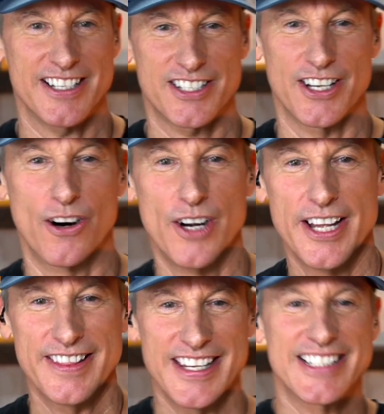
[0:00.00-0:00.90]
So
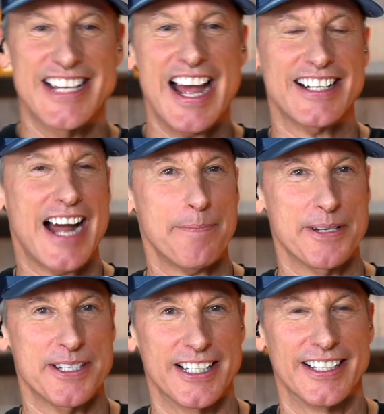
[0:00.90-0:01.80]
the exact
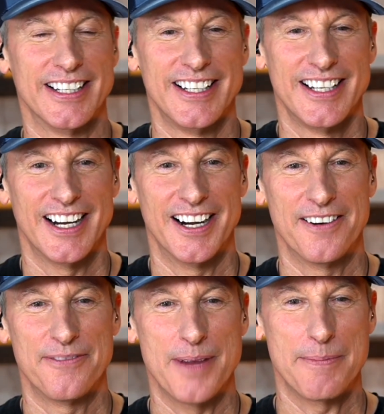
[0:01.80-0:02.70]
opposite
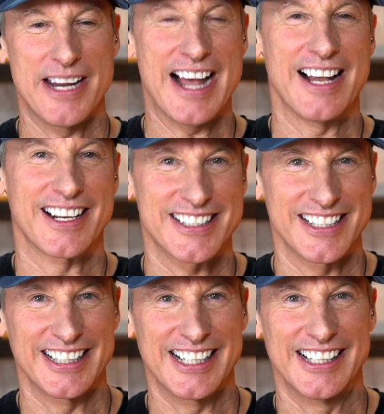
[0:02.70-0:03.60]
of maybe Alex
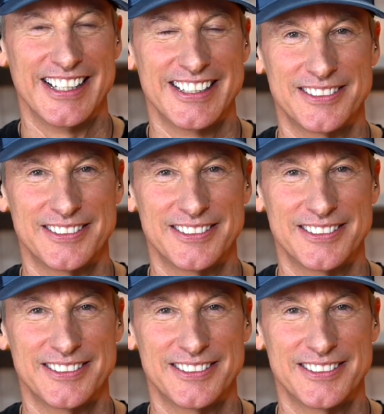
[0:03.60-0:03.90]
and Leila.